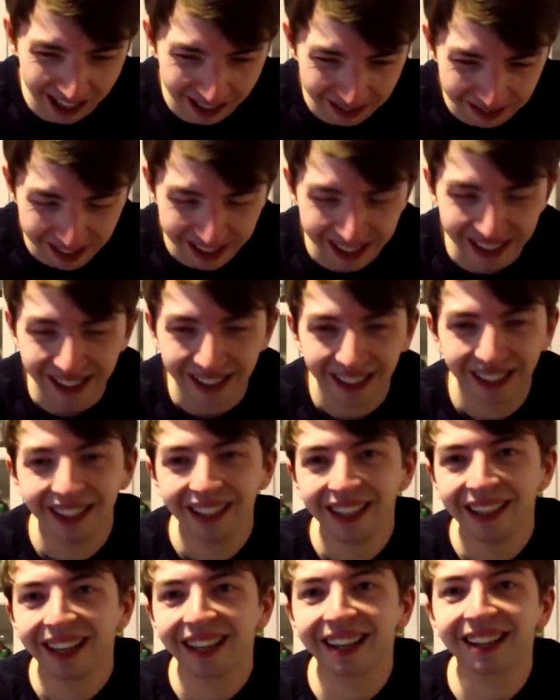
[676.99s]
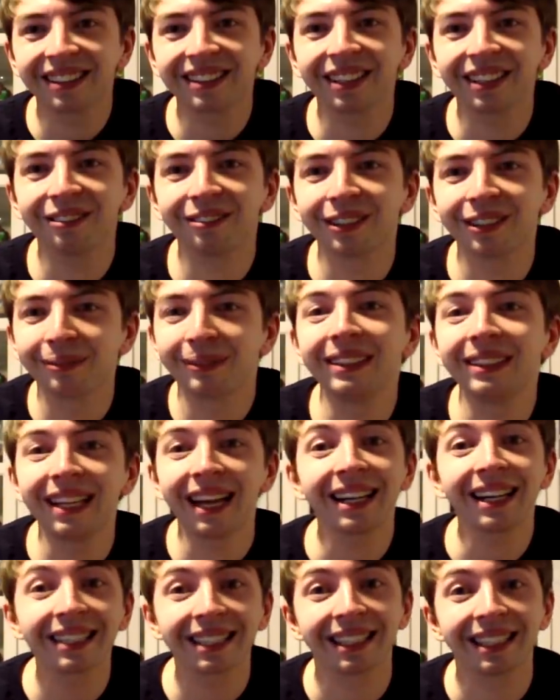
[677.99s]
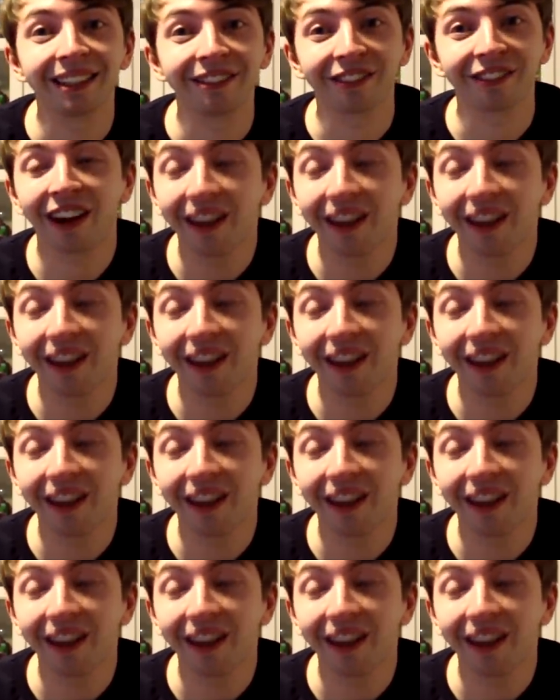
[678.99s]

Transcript: Like, I don't want to be negative.